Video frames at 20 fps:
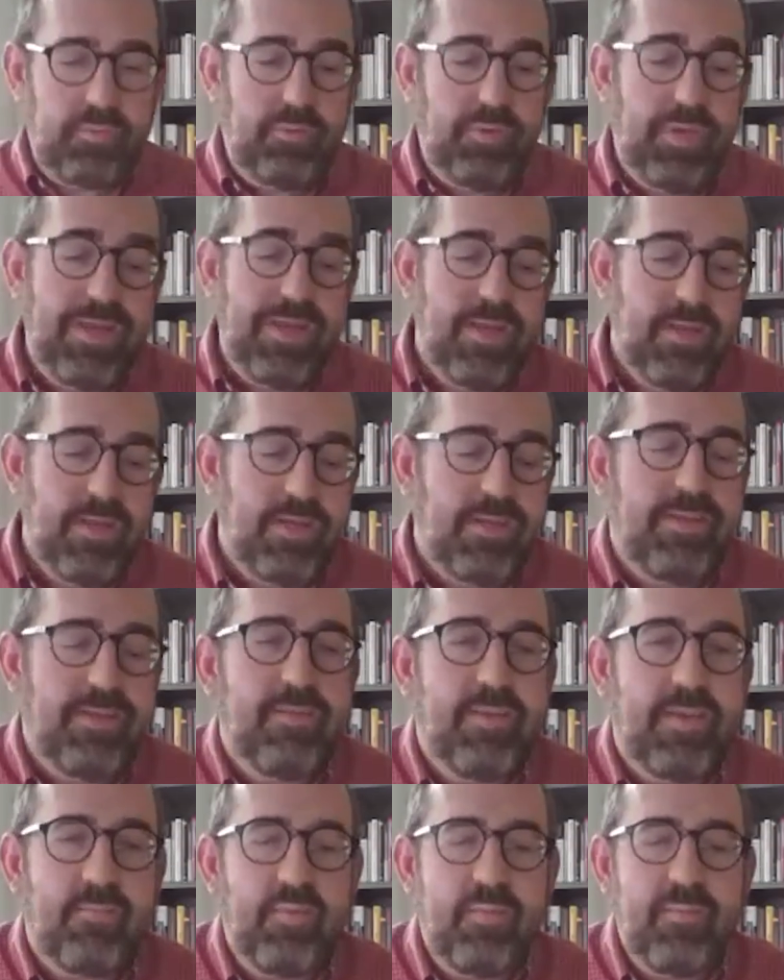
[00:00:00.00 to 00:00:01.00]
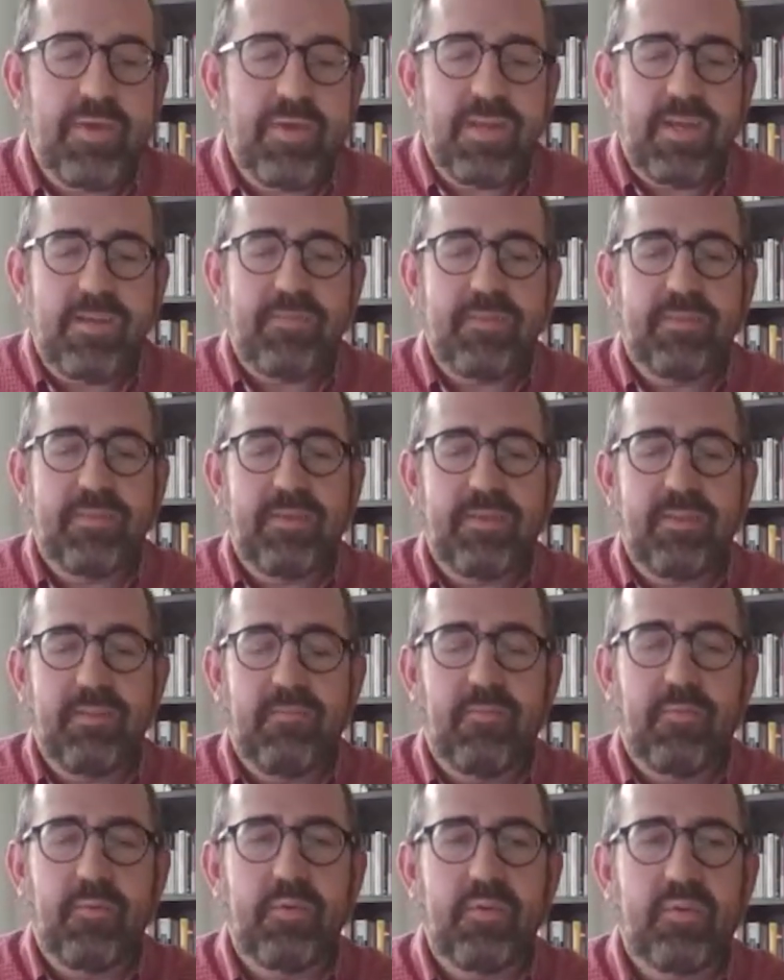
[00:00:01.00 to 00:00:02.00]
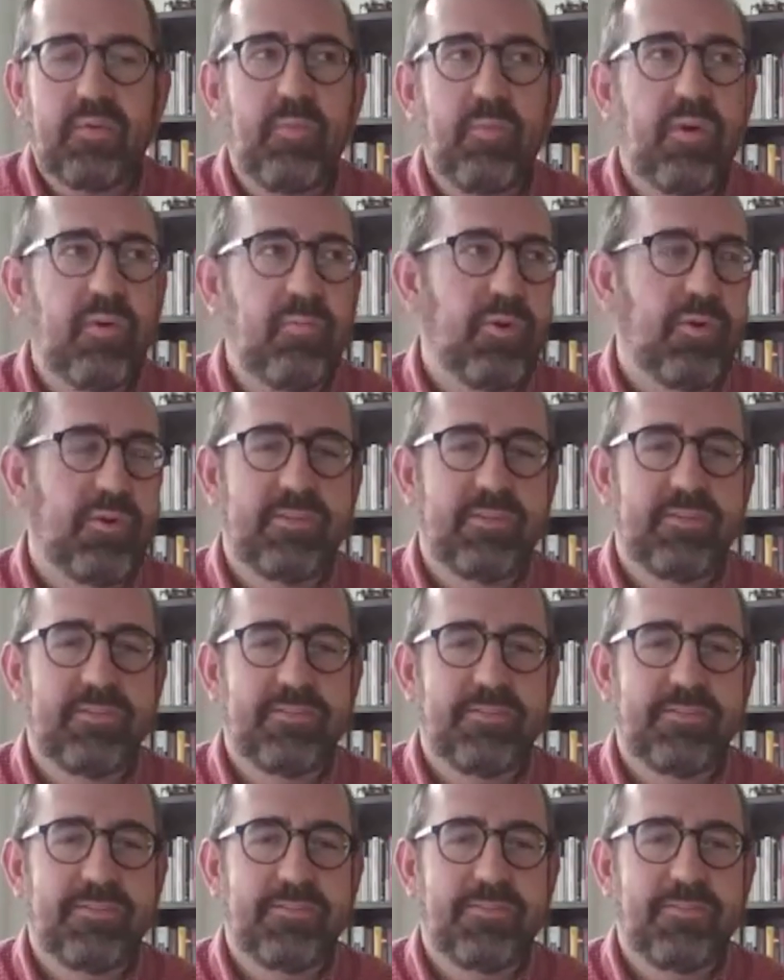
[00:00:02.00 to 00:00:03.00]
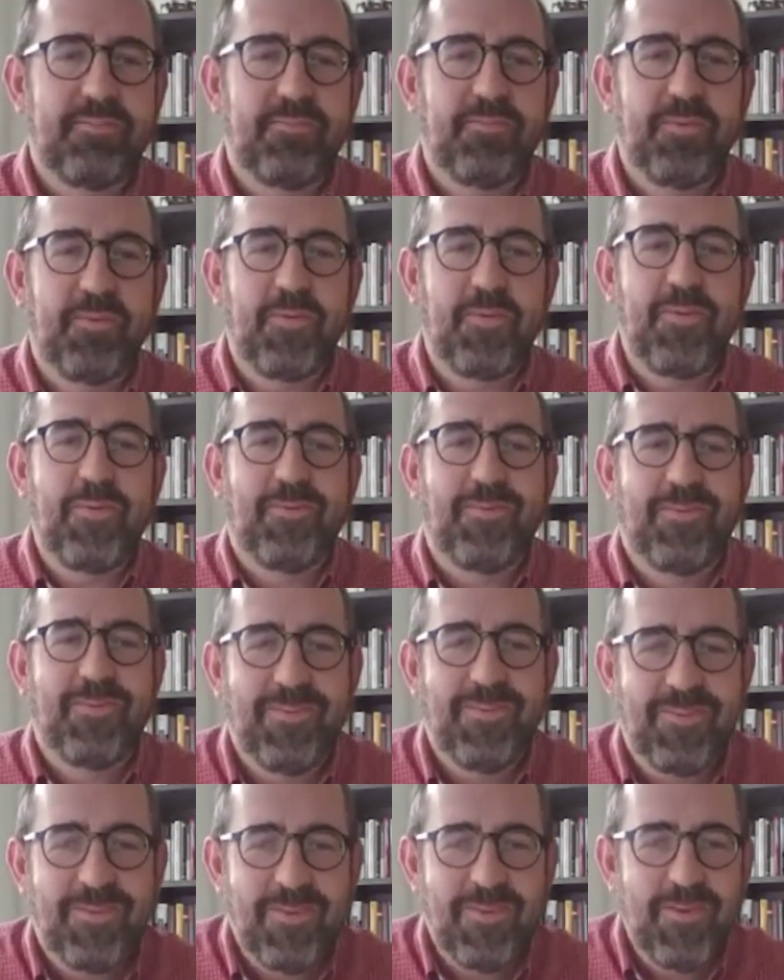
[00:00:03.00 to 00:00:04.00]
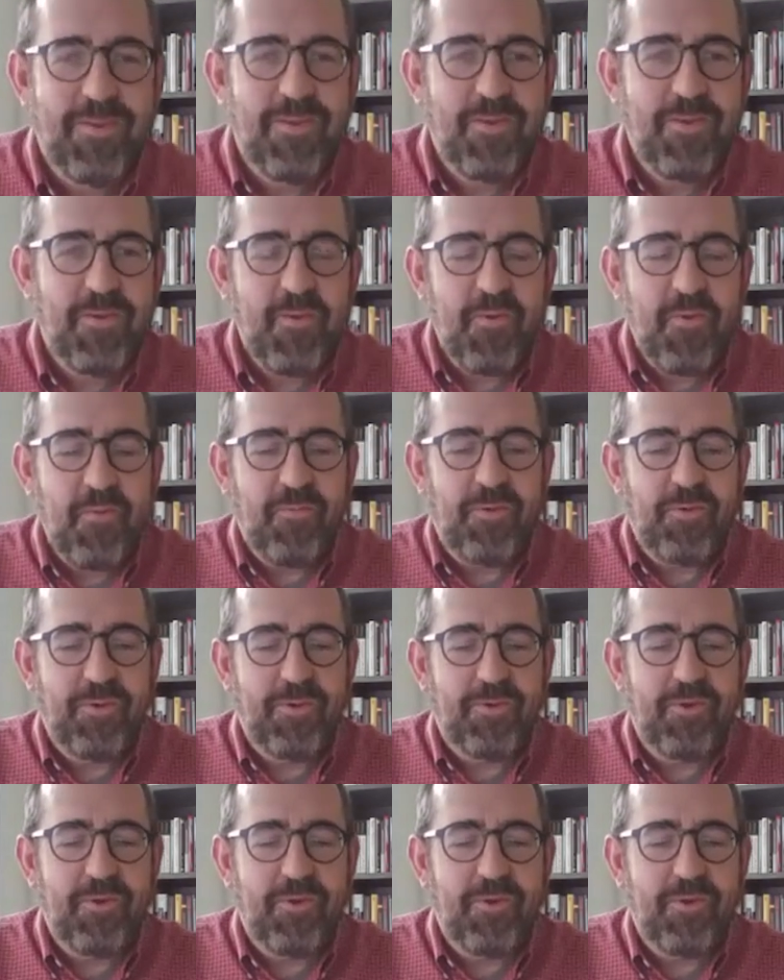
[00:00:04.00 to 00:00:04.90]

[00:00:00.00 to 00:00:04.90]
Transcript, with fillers: it sounds like we might have to settle for small bargains from uh,